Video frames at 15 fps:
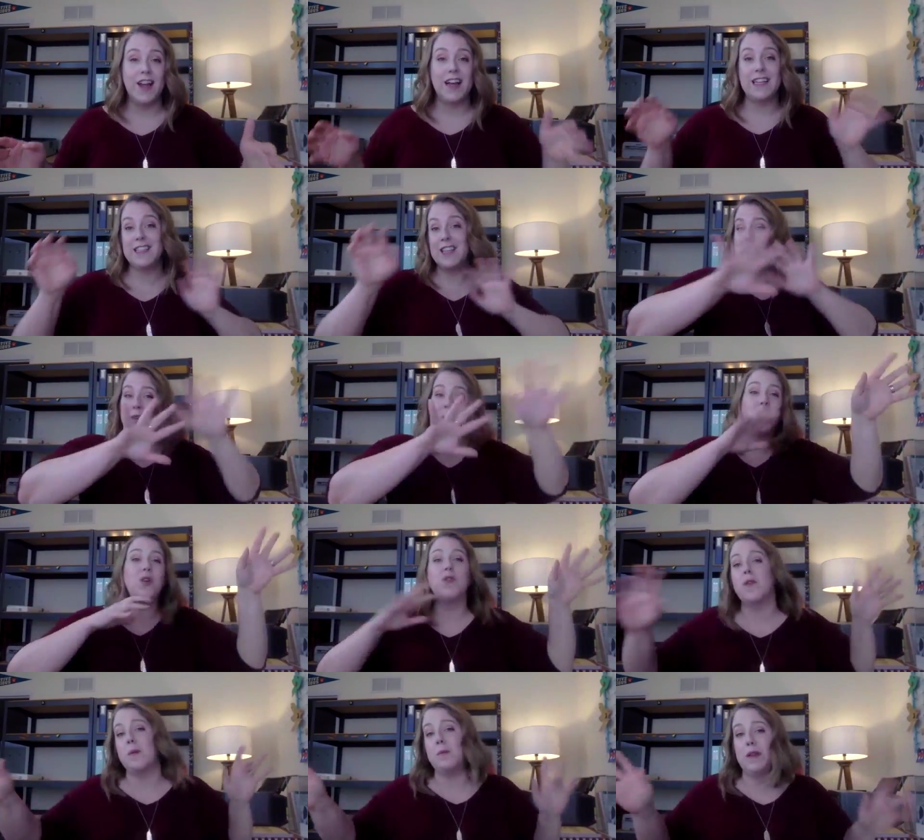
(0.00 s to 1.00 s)
is that they're all
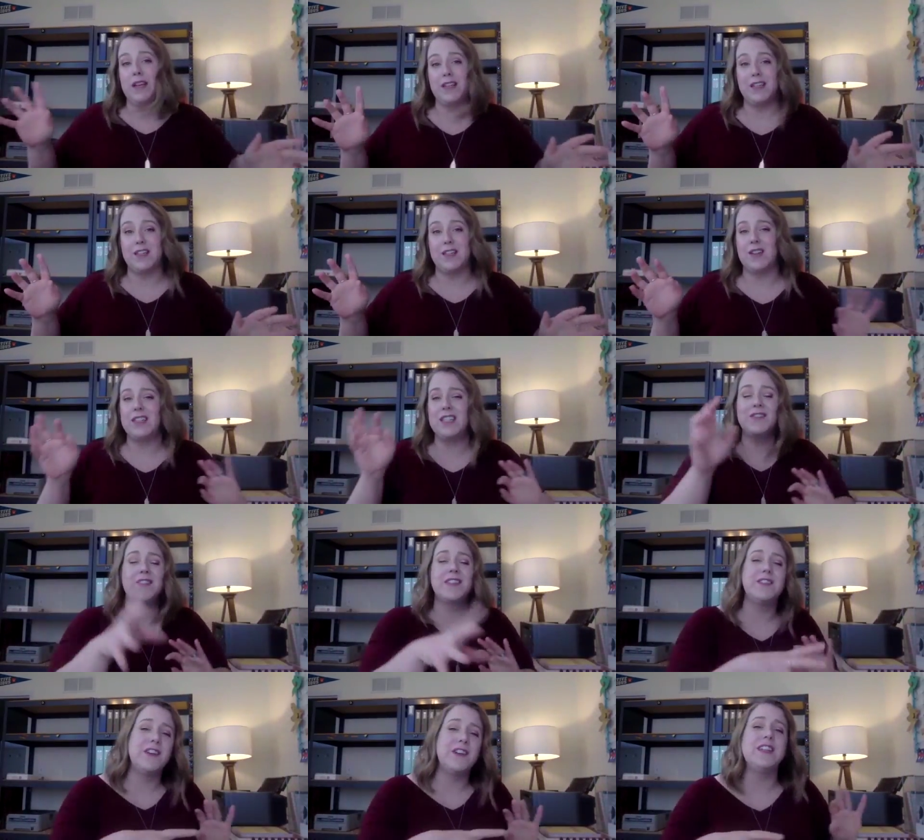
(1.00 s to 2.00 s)
over the place. They're on
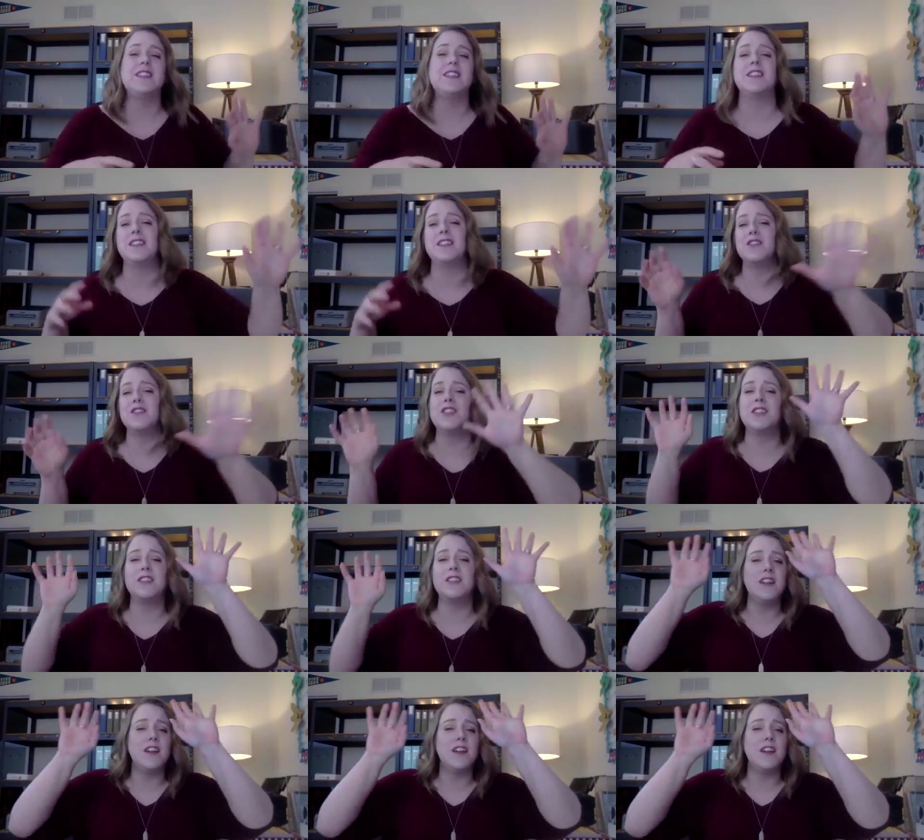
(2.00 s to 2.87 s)
different devices. There's